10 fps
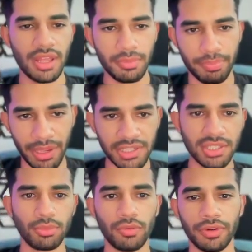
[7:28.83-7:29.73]
paste
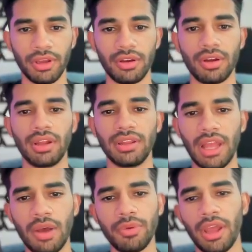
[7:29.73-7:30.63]
them over here, and
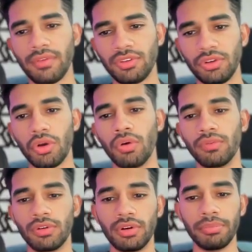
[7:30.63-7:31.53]
now we have to go
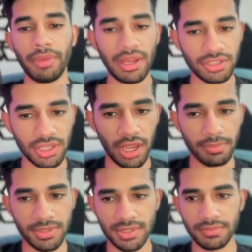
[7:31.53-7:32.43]
over match
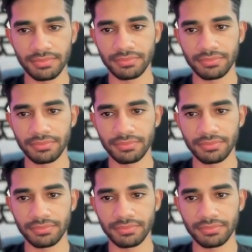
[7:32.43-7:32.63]
types.